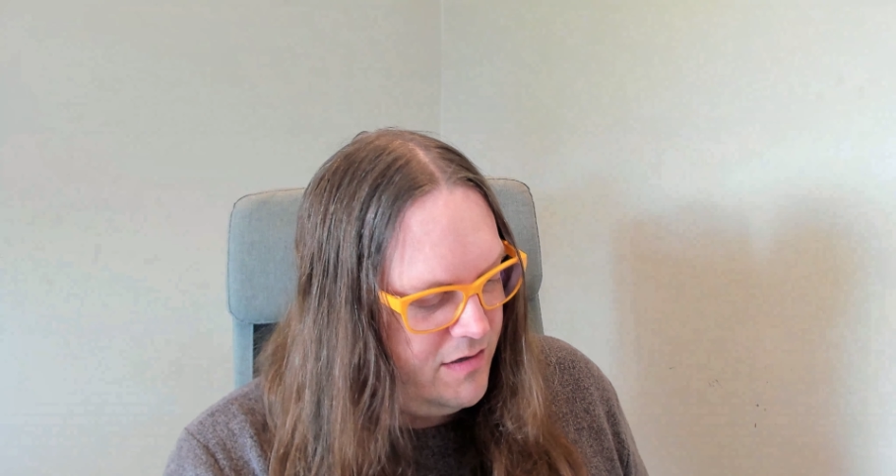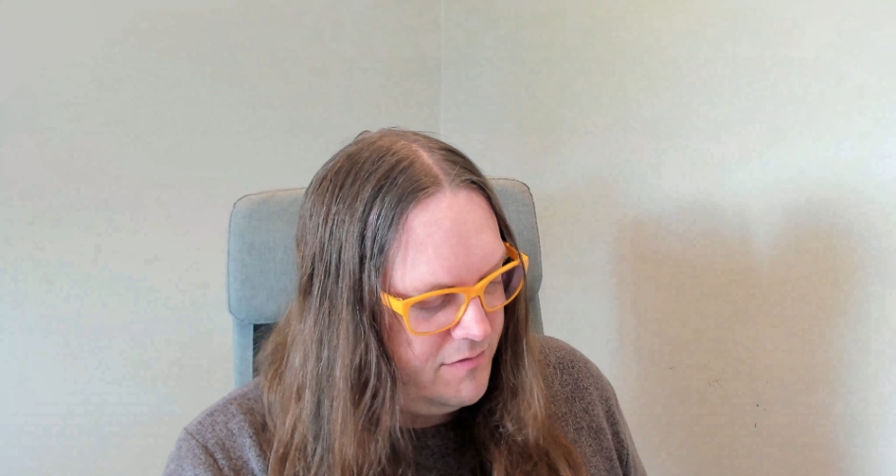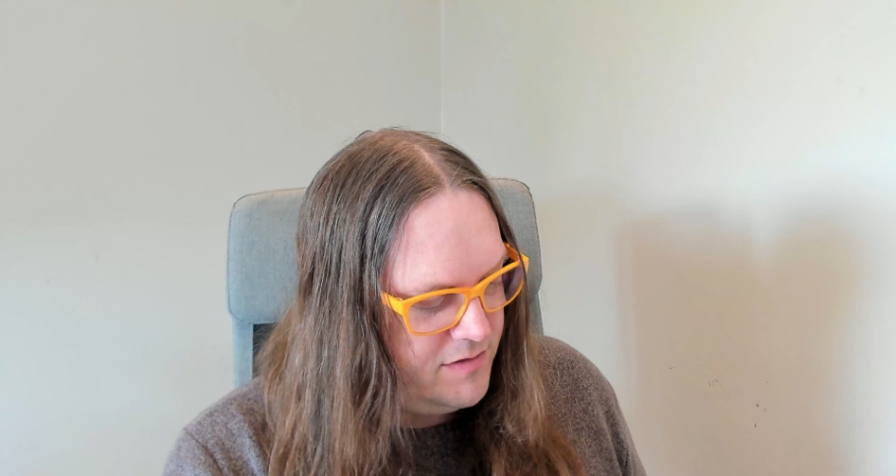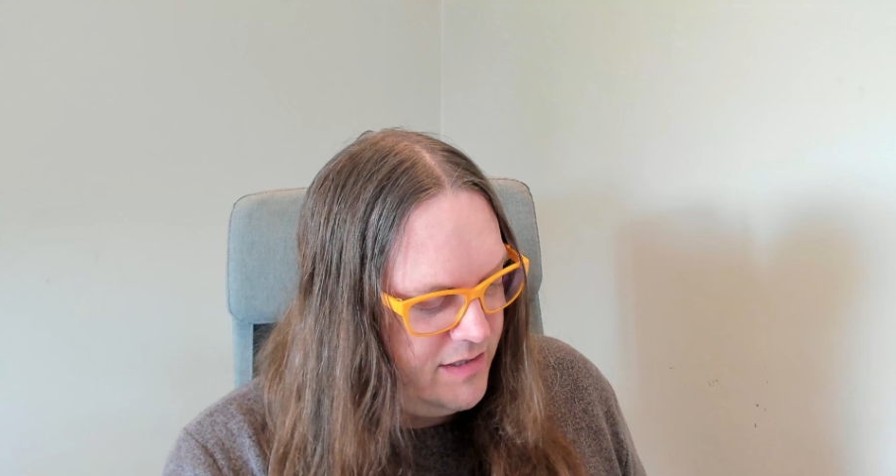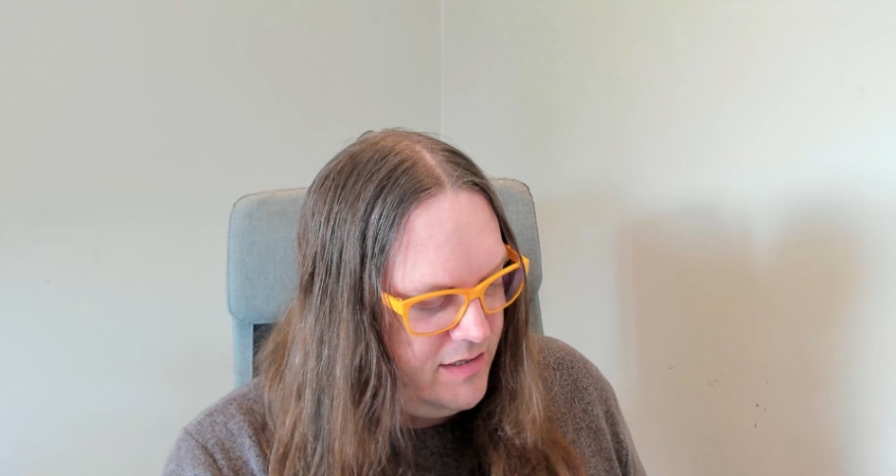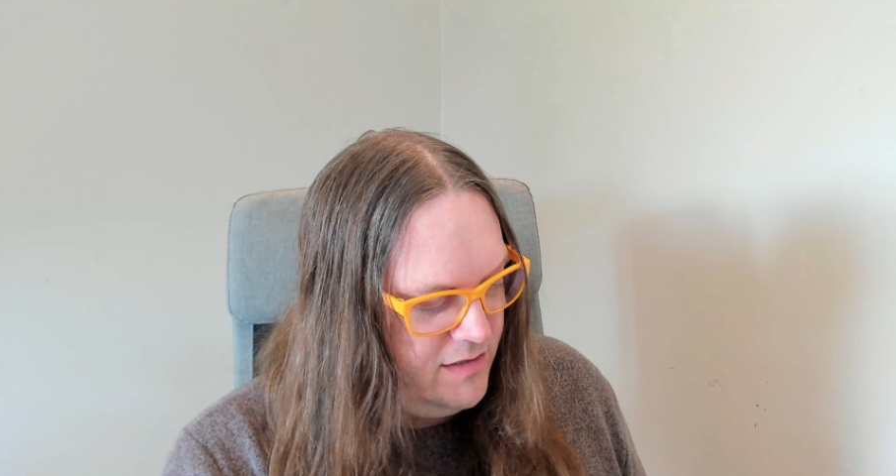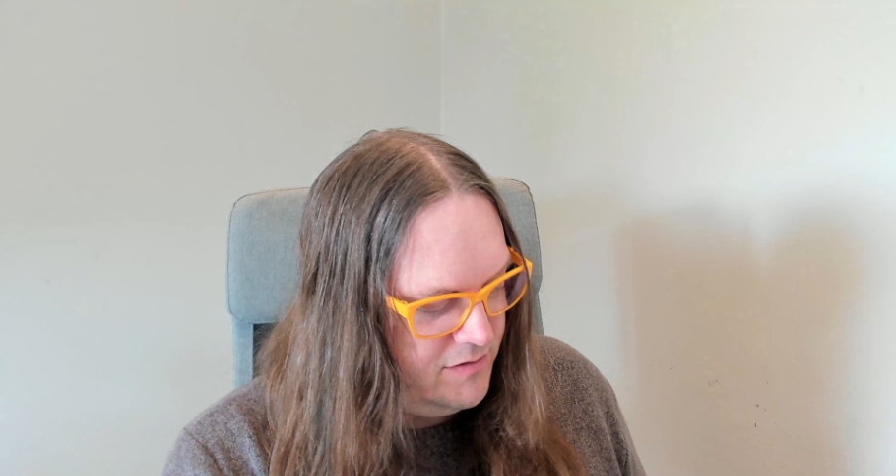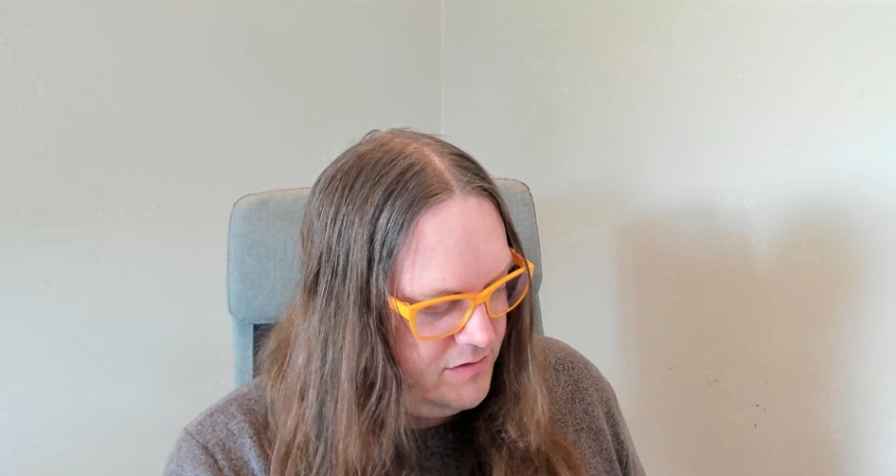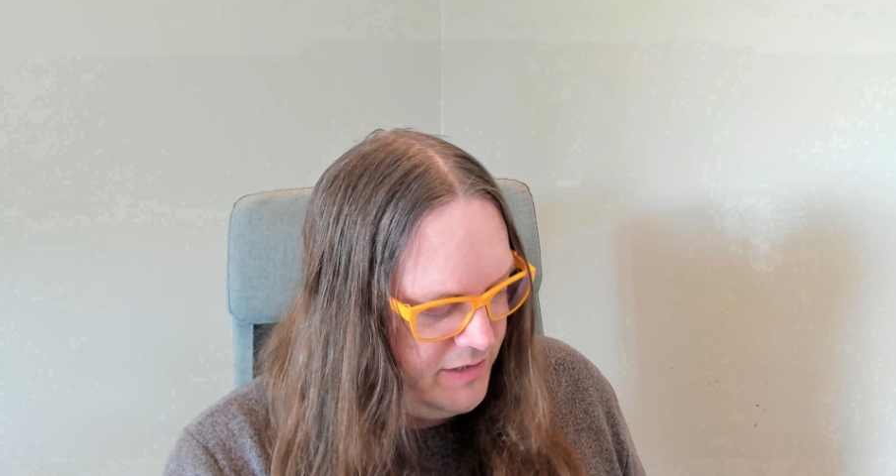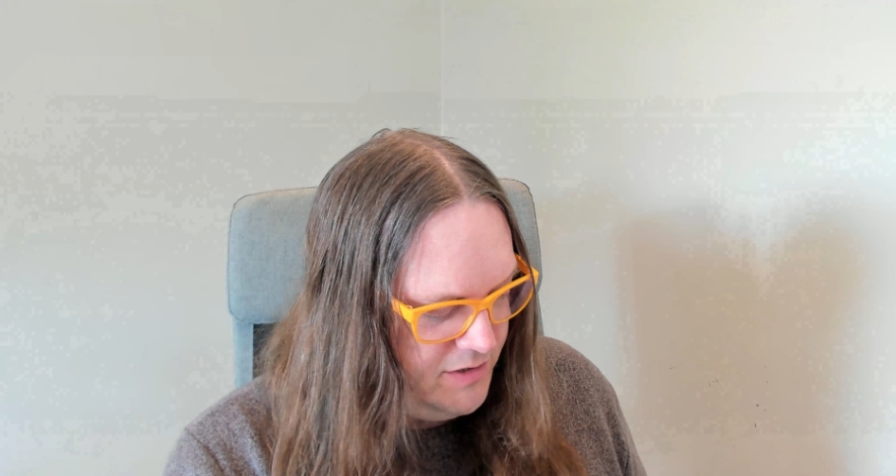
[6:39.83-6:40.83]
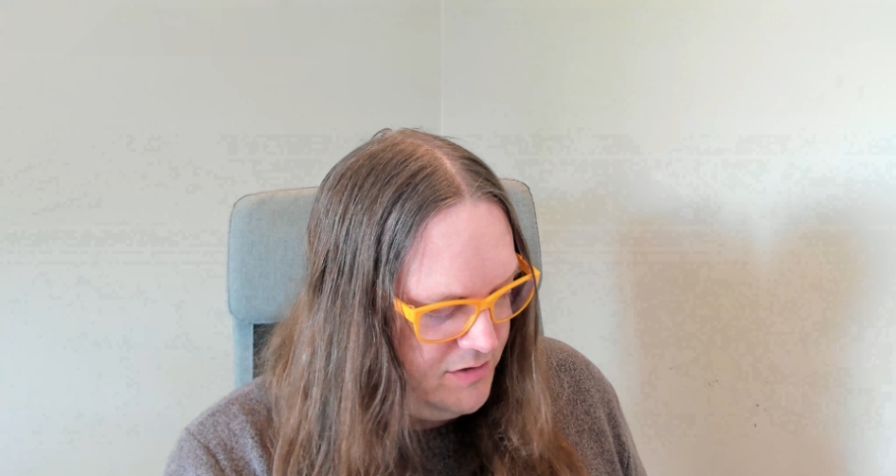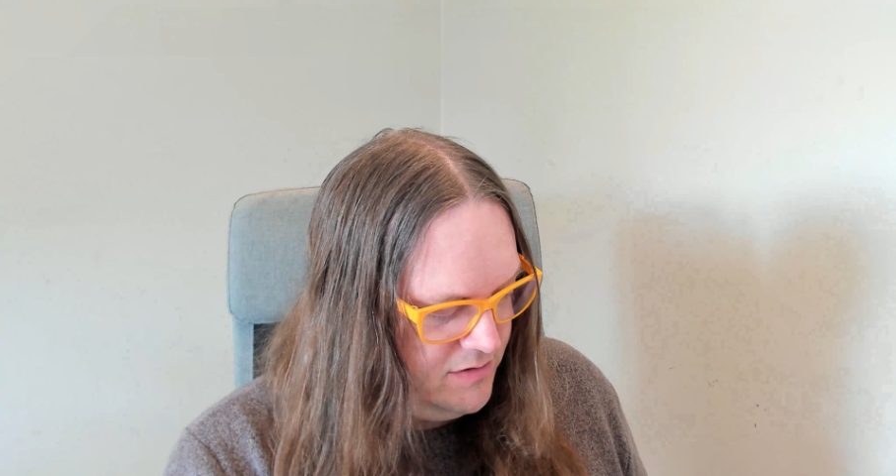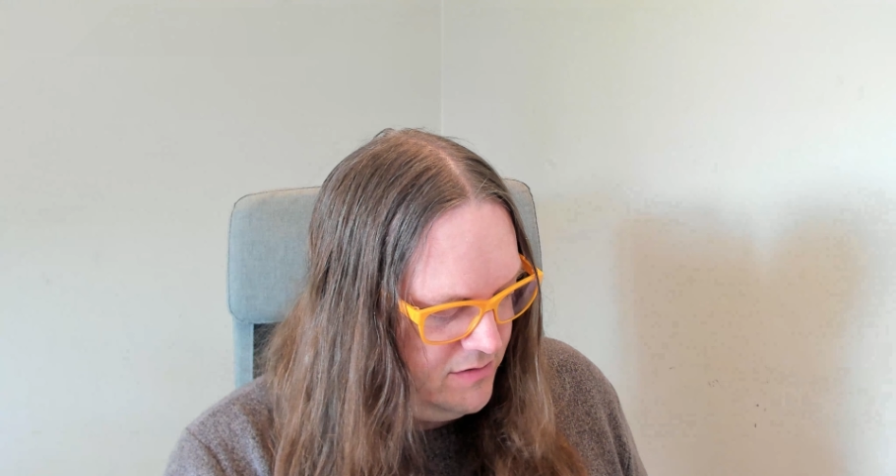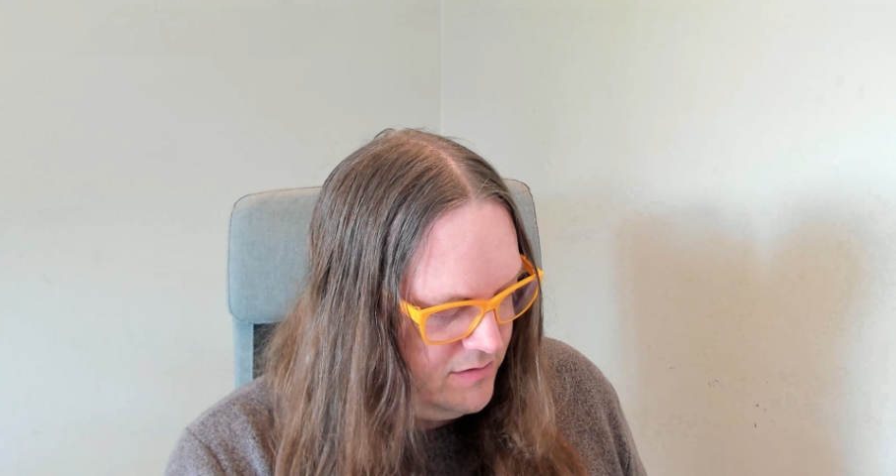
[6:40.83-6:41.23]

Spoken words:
I've studied illustration,